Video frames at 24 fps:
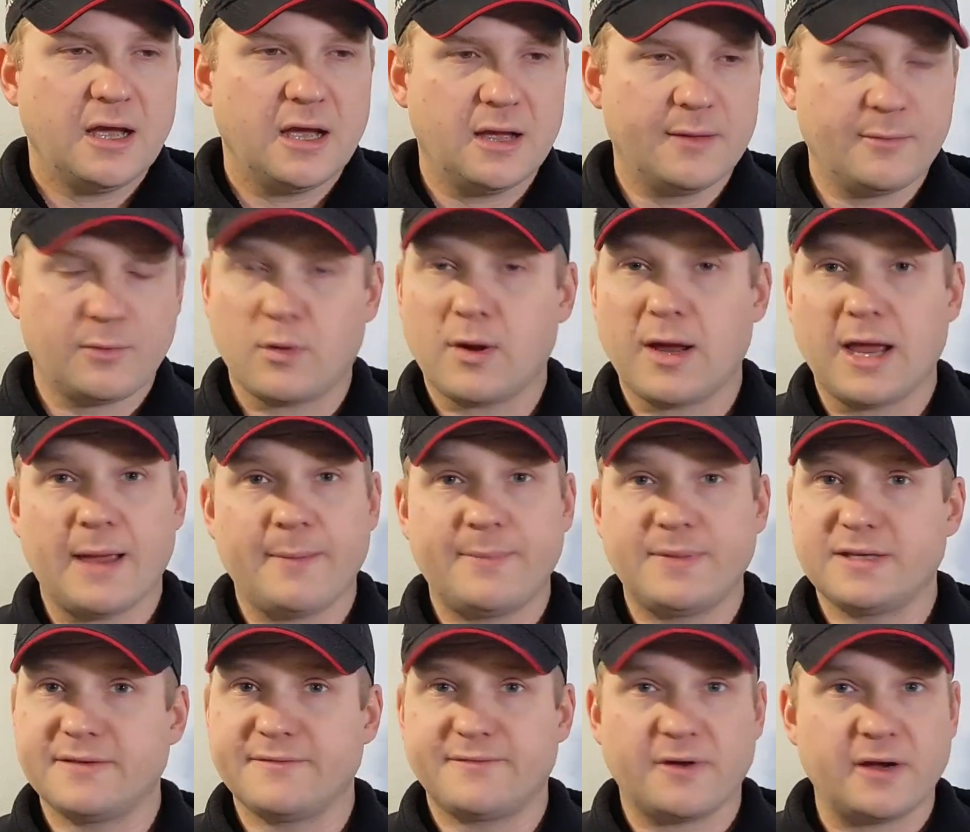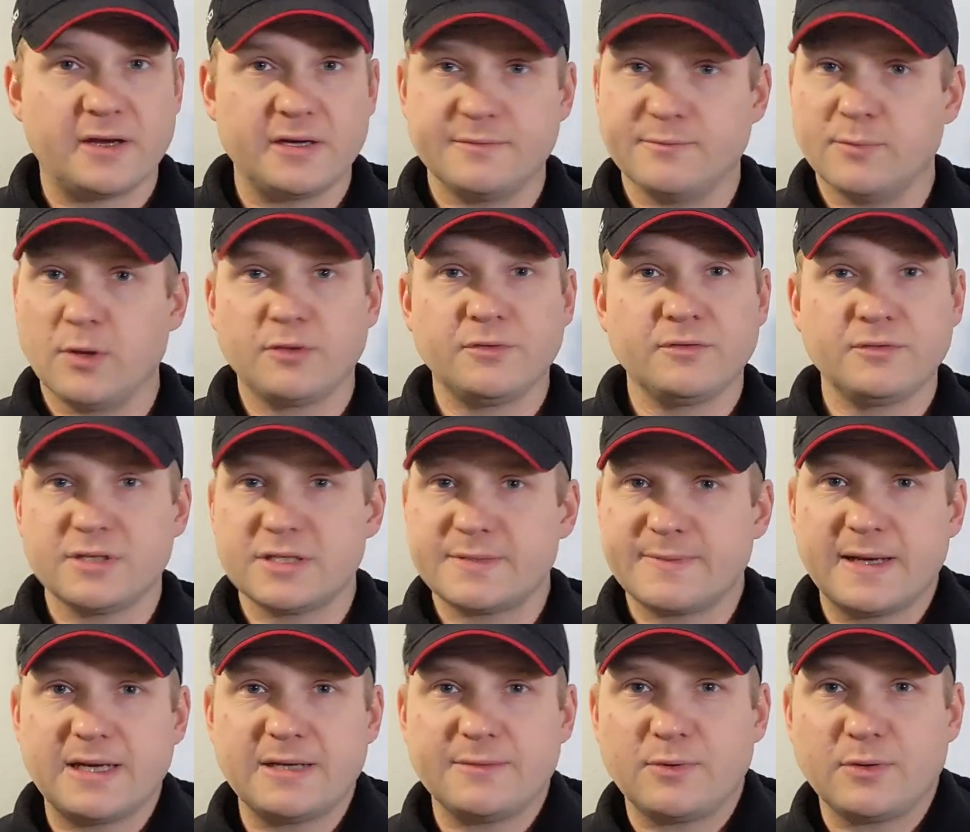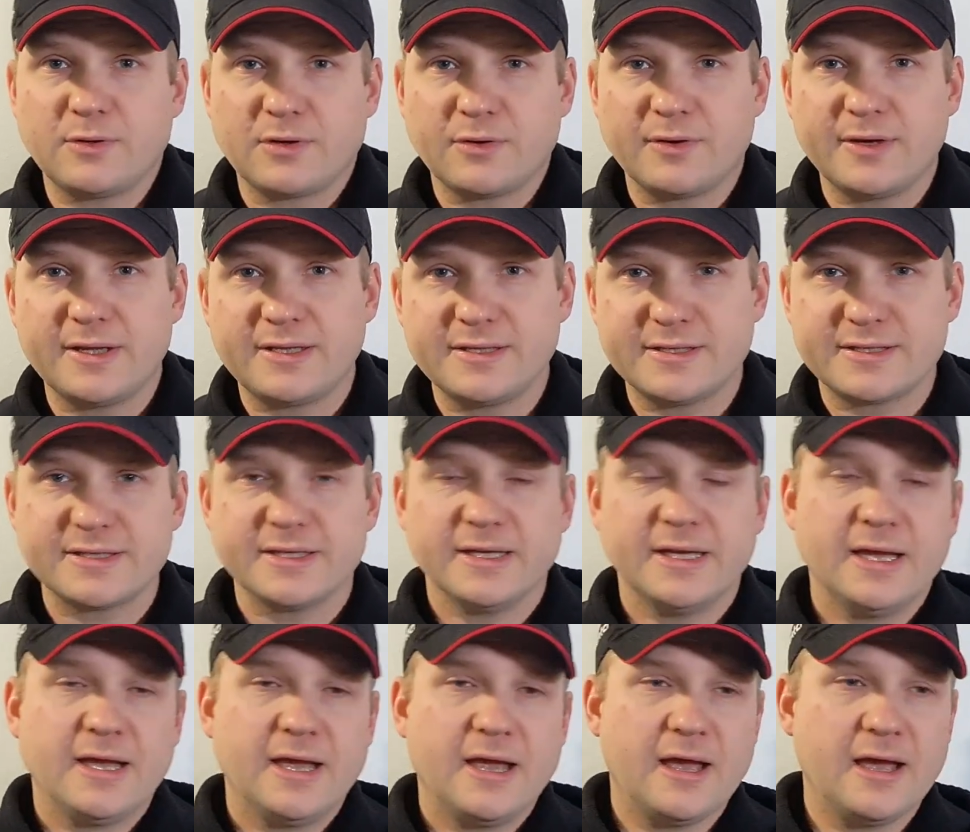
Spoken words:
I'm quite happy to find modern spendable coins.